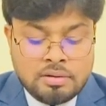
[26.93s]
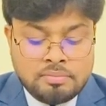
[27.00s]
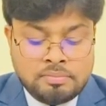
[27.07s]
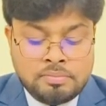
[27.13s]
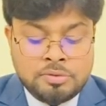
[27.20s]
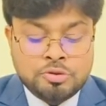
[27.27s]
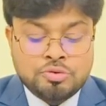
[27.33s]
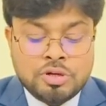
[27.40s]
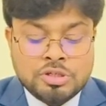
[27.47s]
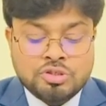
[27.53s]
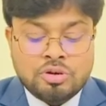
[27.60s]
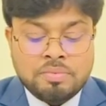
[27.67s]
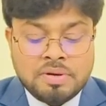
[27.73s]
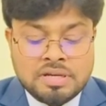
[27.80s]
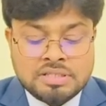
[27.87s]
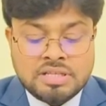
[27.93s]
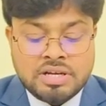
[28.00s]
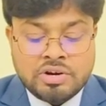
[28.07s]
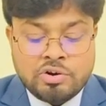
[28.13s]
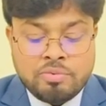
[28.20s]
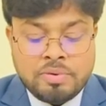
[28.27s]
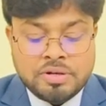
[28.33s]
Today's topic is the
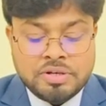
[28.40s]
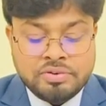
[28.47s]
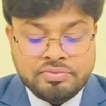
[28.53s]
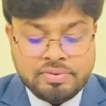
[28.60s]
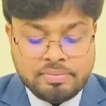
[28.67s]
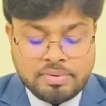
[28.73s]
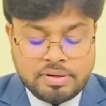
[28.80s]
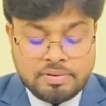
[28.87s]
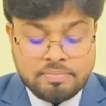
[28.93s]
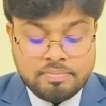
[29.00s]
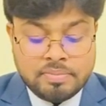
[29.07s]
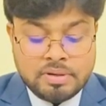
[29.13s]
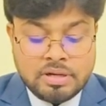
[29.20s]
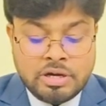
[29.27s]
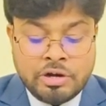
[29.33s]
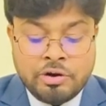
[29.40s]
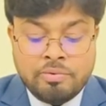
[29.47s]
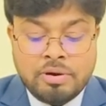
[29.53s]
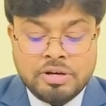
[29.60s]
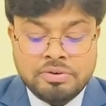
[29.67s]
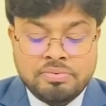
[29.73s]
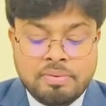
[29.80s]
rheumatic fever.
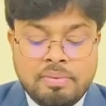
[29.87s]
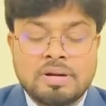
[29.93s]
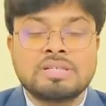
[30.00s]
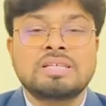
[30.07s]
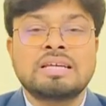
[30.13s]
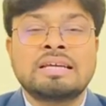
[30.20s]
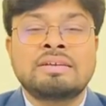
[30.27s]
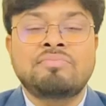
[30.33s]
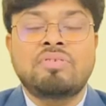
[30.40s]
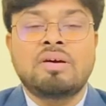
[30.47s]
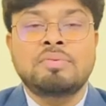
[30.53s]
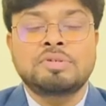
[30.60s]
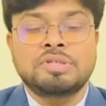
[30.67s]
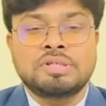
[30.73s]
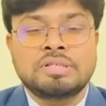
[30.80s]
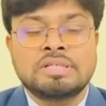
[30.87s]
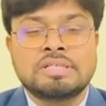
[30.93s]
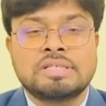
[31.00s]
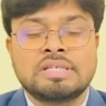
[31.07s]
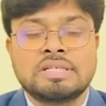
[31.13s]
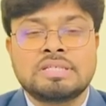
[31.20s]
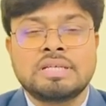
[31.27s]
Rheumatic fever is an inflammatory
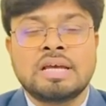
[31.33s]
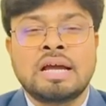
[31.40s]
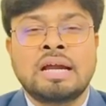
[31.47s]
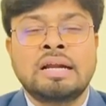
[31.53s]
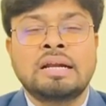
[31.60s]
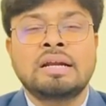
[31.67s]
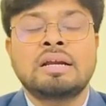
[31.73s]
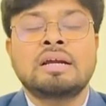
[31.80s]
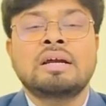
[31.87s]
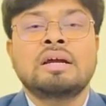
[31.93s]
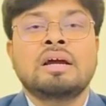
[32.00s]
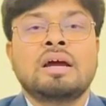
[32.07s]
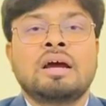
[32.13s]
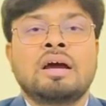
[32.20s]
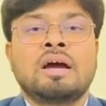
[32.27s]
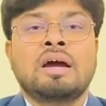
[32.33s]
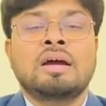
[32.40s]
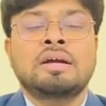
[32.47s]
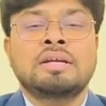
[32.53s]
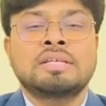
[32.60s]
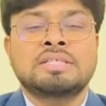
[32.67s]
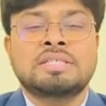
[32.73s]
disease and
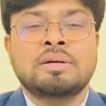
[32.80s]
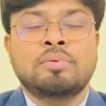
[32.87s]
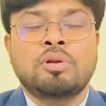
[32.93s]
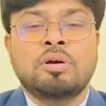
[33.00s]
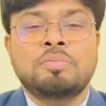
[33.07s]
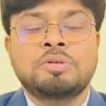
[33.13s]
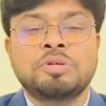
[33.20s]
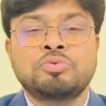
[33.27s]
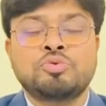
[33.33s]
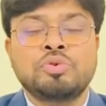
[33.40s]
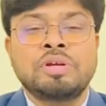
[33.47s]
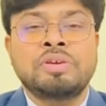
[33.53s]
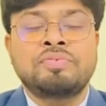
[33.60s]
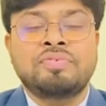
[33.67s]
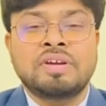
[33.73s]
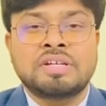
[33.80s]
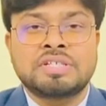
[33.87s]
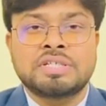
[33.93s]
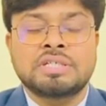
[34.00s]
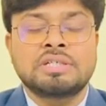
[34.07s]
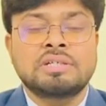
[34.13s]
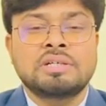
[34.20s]
it is developed due to
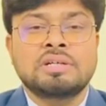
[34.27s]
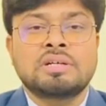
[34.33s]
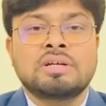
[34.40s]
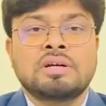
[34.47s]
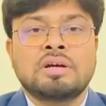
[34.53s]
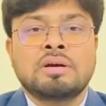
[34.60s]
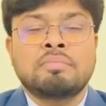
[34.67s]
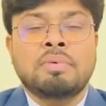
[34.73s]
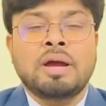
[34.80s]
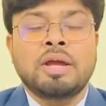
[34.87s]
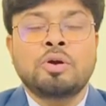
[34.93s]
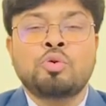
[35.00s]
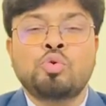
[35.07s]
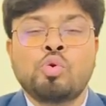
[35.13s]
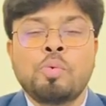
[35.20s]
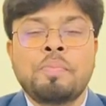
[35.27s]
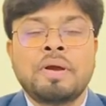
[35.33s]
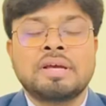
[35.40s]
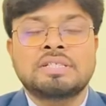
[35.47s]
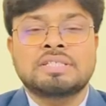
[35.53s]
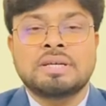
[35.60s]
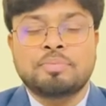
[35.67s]
infection by group
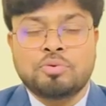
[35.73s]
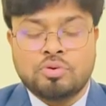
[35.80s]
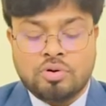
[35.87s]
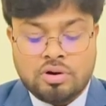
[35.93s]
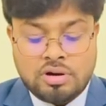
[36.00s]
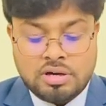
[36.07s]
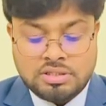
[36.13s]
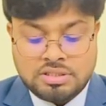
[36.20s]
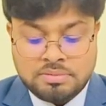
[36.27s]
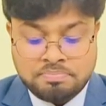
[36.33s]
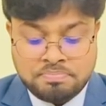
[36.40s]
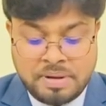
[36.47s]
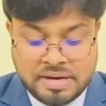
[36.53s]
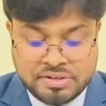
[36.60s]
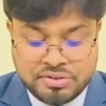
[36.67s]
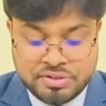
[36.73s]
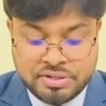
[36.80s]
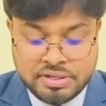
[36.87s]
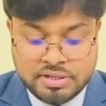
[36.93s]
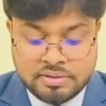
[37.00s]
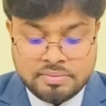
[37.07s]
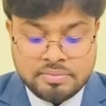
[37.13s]
A Streptococcus
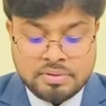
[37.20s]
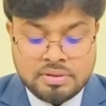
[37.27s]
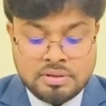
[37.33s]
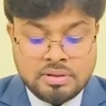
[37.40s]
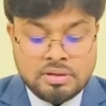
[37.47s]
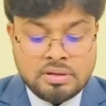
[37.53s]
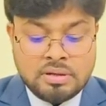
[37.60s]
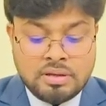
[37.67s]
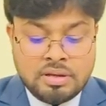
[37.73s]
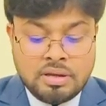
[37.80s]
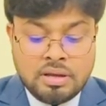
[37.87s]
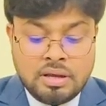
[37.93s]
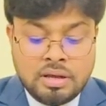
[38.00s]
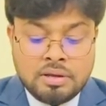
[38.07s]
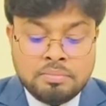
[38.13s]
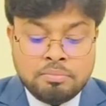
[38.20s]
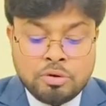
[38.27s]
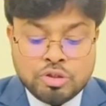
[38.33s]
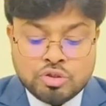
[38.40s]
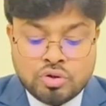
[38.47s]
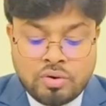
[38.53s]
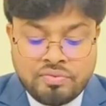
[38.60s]
bacteria.
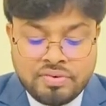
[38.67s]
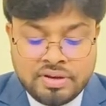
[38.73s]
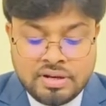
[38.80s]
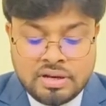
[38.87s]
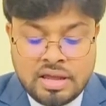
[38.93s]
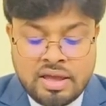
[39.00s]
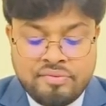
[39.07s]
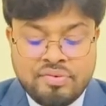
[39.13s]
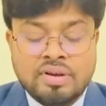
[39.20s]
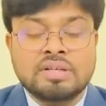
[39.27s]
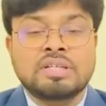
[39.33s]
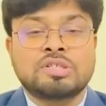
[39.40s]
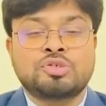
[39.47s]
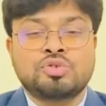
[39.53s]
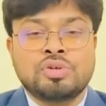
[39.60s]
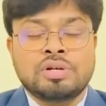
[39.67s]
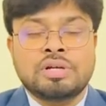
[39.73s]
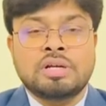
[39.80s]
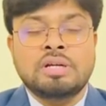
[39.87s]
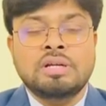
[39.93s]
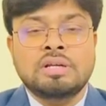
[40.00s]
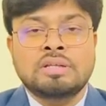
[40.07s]
Most often affect the
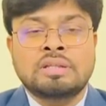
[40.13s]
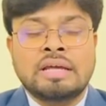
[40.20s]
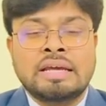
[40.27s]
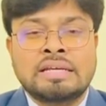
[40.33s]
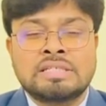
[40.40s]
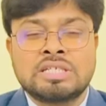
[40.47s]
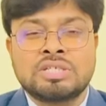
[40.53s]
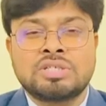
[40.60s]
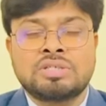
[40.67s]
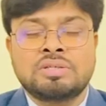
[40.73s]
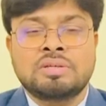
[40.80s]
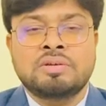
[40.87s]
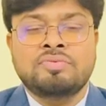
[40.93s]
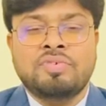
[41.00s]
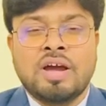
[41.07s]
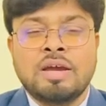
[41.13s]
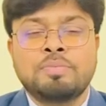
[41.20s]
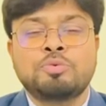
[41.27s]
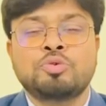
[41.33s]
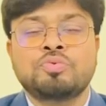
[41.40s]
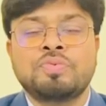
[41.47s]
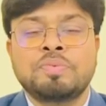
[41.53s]
children, the ages
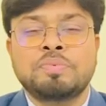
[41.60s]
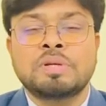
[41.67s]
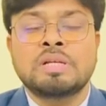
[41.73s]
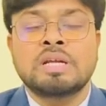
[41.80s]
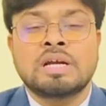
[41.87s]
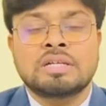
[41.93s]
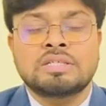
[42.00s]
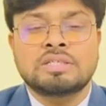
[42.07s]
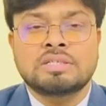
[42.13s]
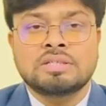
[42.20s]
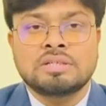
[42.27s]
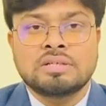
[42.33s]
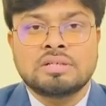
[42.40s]
5 to 15 years